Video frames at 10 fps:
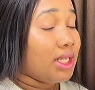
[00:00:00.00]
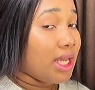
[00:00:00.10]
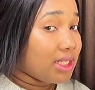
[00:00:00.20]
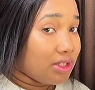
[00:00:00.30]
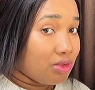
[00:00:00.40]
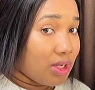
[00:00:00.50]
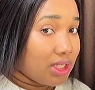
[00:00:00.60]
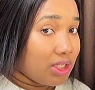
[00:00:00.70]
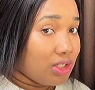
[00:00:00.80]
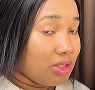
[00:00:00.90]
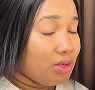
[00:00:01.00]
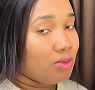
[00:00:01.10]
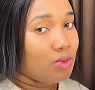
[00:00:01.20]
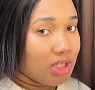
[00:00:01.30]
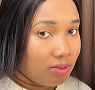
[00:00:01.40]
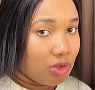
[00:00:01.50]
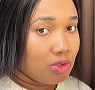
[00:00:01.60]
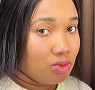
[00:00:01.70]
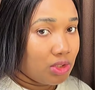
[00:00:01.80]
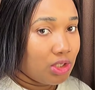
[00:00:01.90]
get a strategy, which I'm
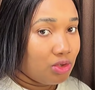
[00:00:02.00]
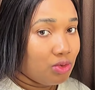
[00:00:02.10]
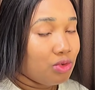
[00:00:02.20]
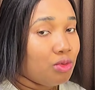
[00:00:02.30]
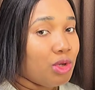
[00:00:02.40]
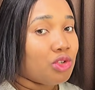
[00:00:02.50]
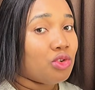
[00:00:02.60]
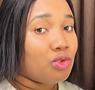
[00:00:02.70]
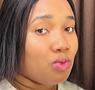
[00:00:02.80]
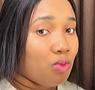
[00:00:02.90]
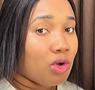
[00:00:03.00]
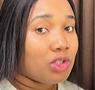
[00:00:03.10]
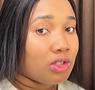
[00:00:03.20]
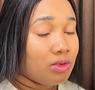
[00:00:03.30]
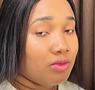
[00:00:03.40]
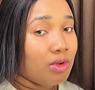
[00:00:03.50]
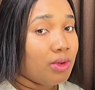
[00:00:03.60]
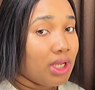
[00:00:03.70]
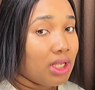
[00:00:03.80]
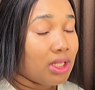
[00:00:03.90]
going to teach you. So make sure you watch to the
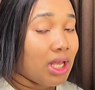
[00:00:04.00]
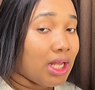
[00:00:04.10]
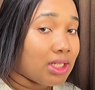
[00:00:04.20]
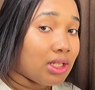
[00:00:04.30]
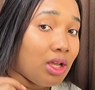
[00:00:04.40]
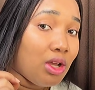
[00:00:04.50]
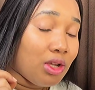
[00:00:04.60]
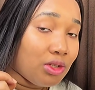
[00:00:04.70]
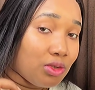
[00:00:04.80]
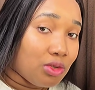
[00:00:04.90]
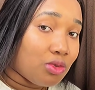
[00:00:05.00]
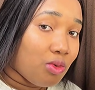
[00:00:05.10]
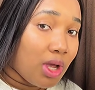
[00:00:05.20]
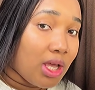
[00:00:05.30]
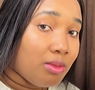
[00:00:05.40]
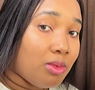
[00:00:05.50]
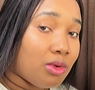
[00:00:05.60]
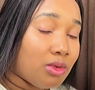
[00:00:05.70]
very end and subscribe,